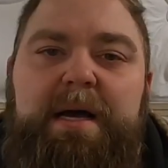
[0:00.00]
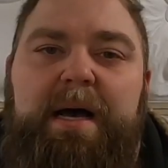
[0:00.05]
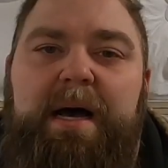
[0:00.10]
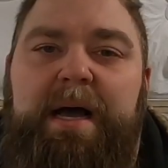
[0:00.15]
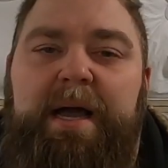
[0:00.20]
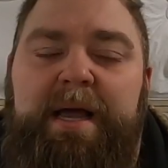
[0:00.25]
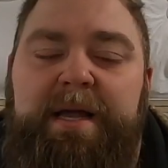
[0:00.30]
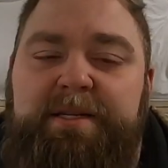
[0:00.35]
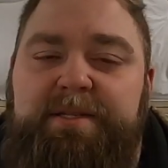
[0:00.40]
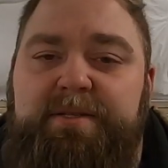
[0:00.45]

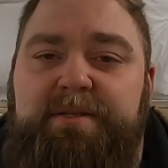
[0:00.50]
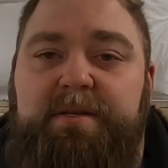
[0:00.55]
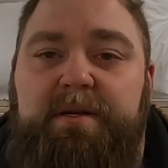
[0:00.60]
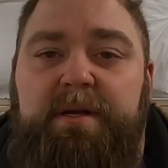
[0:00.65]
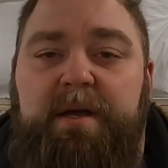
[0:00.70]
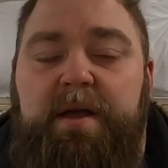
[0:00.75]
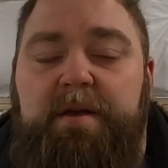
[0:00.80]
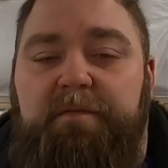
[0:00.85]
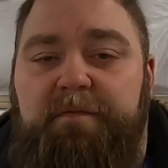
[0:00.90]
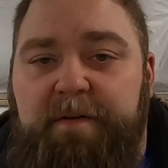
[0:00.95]

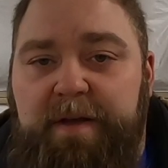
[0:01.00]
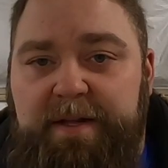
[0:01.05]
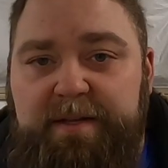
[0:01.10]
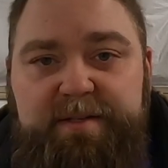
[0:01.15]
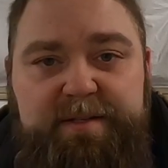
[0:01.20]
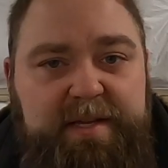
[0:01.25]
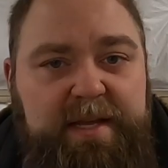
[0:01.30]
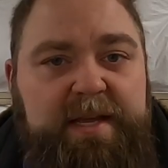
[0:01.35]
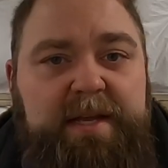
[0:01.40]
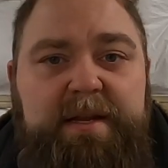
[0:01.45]
It's
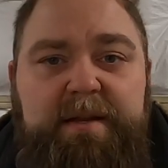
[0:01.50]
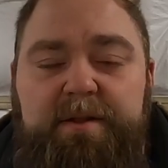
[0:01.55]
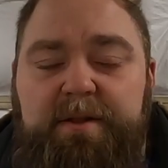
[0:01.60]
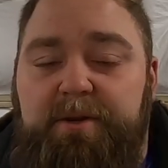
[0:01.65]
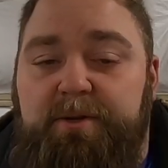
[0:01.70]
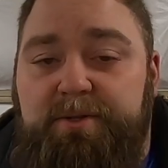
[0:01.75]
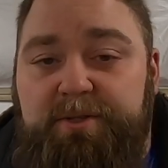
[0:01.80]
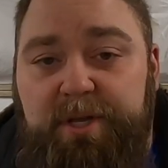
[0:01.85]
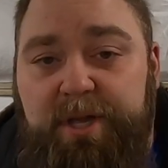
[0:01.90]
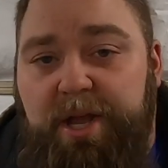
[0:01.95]
fenced in.
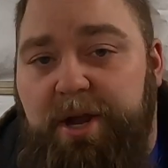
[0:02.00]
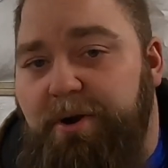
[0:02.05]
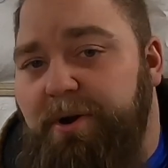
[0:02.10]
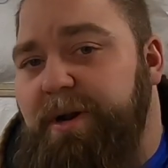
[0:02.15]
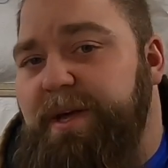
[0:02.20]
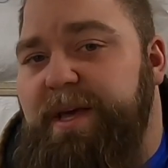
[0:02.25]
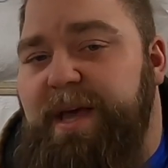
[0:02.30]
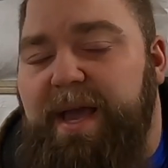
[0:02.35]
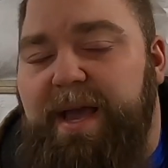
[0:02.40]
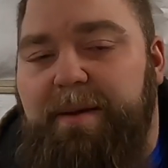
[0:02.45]
There's
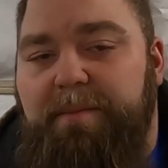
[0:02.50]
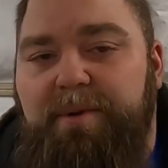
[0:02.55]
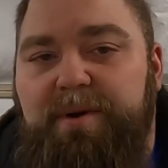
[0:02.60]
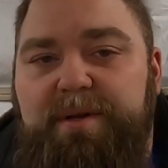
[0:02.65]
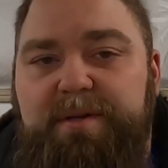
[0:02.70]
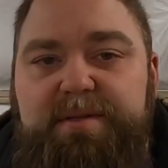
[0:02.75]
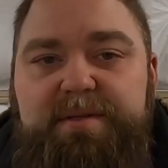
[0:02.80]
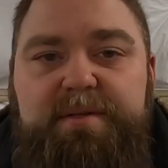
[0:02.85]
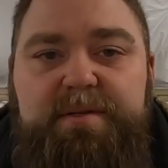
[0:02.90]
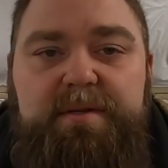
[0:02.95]
security
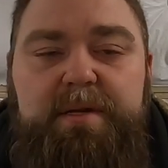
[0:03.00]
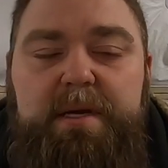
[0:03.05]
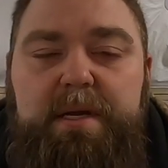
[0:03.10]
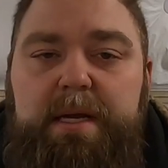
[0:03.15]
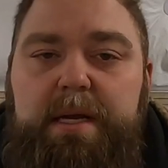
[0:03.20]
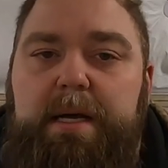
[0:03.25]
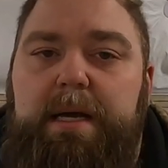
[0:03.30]
cameras.